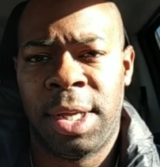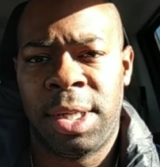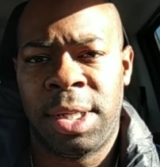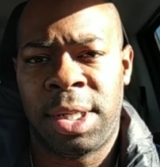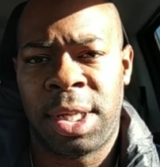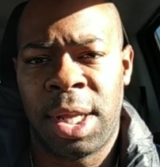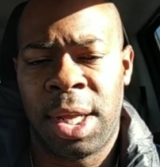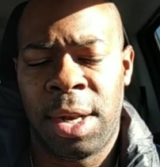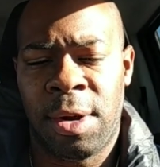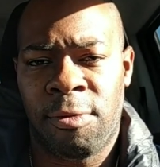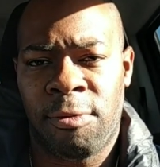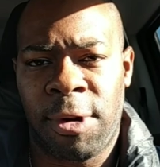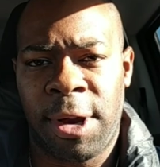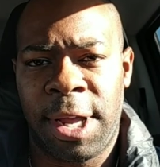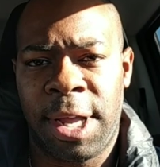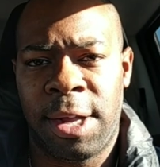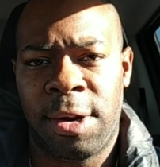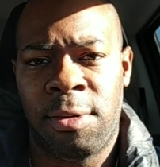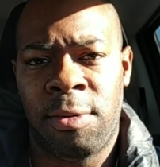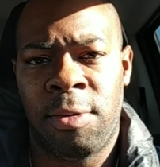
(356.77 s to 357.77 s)
sitting
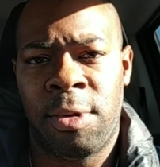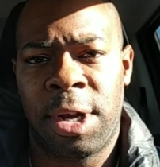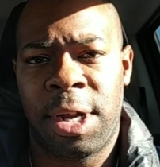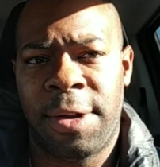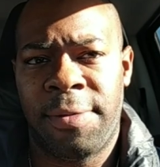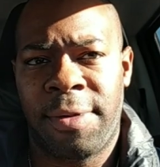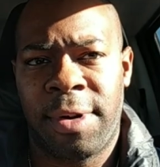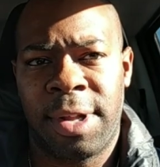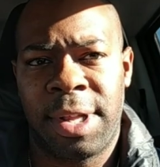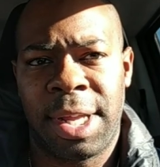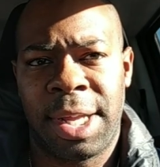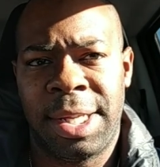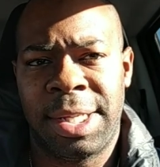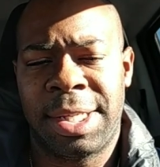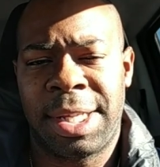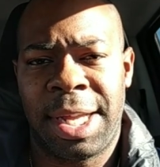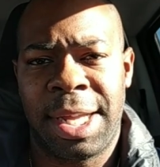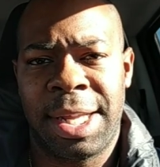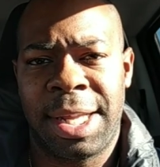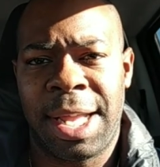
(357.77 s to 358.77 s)
around or whatever,
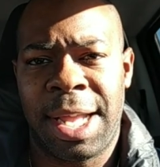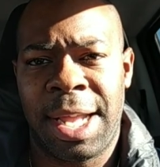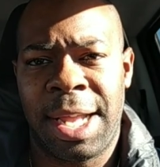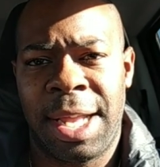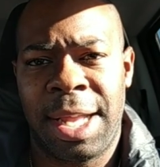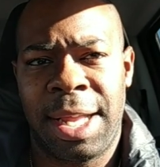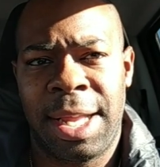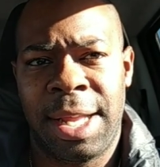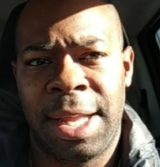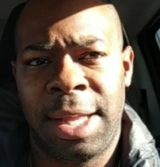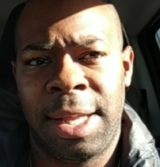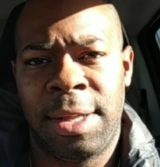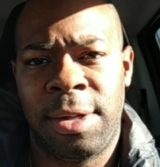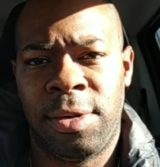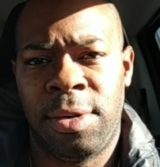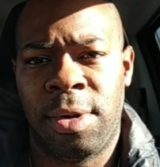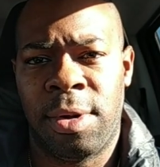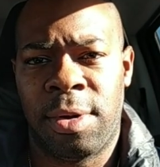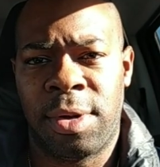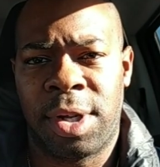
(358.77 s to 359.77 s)
things like that, and
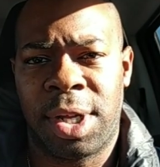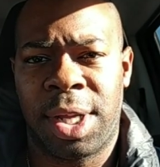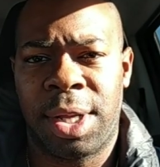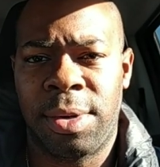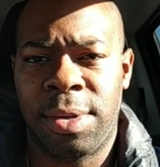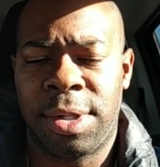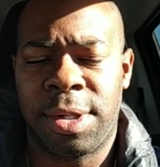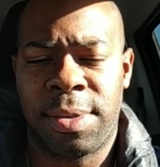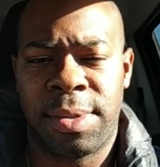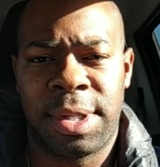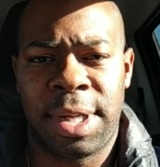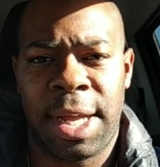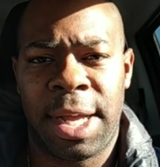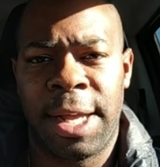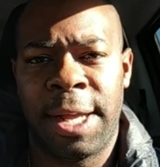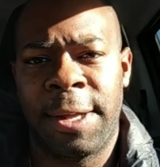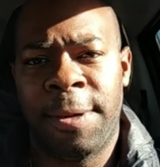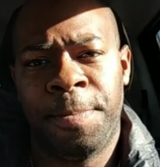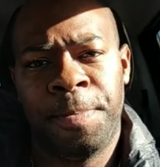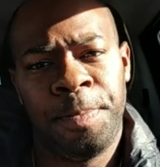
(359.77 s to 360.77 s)
to kill some
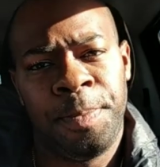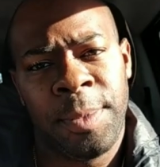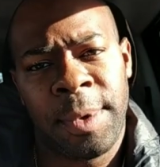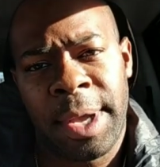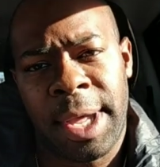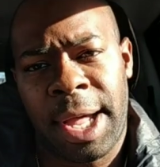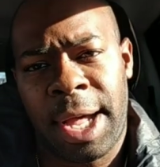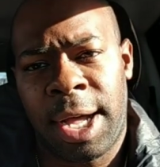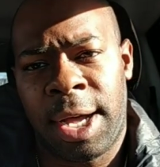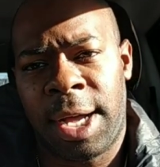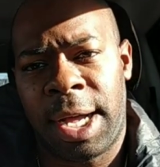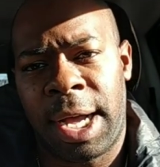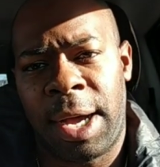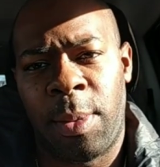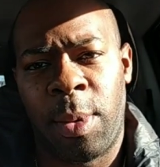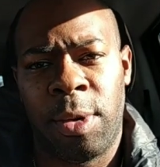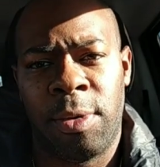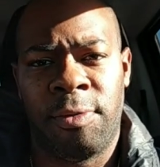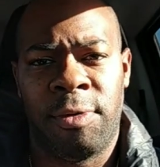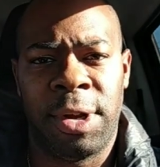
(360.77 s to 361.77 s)
time, I
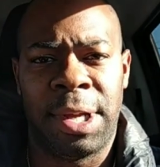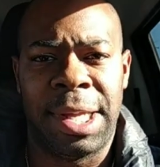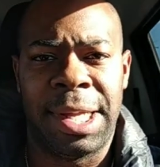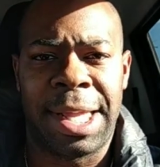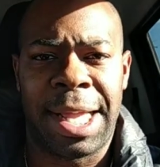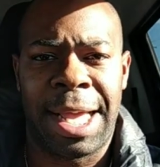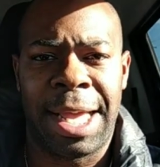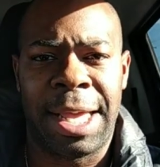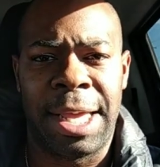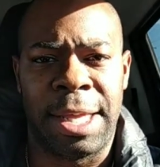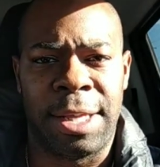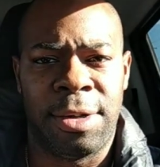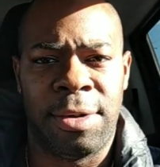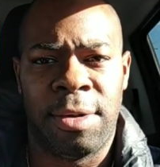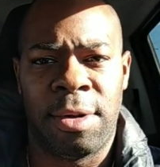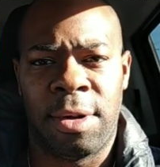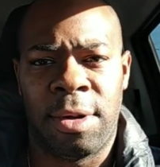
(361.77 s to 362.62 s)
will read like